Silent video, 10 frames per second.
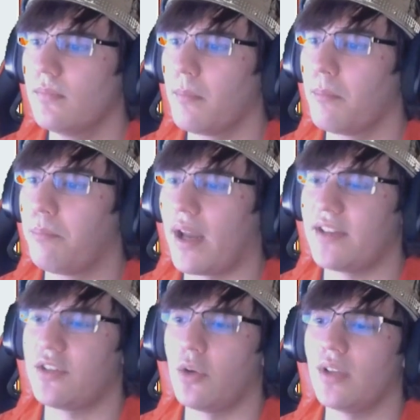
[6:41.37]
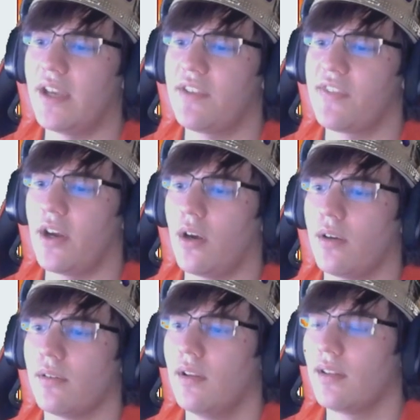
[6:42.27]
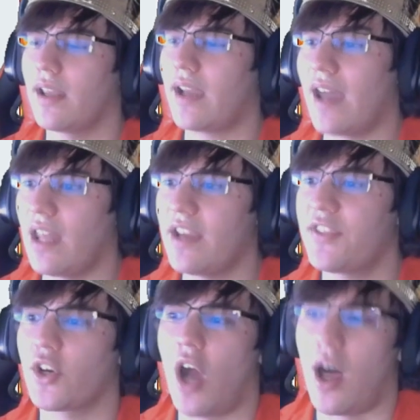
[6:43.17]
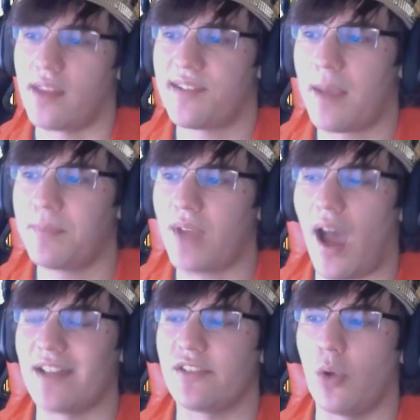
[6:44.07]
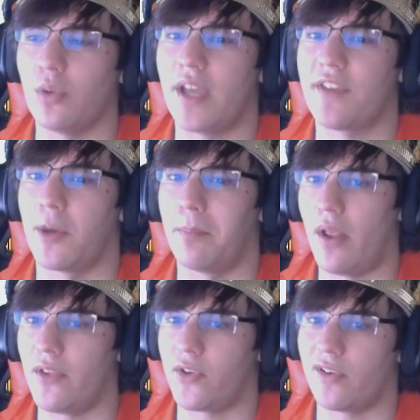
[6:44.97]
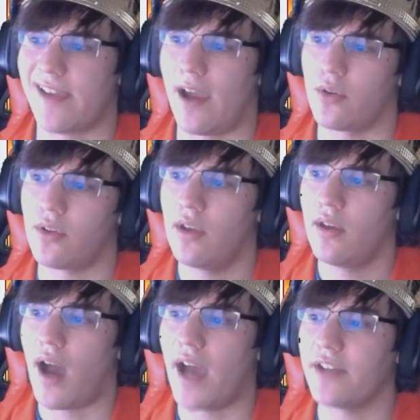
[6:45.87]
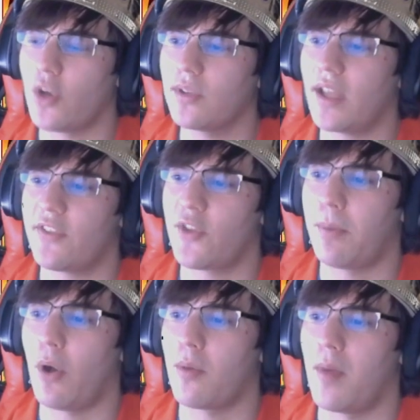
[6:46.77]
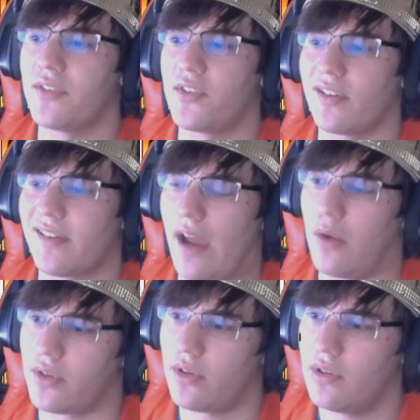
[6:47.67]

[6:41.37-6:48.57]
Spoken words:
But I don't like their... Like, I like their concept, I don't like their ball search count. I don't like their Pokemon search count.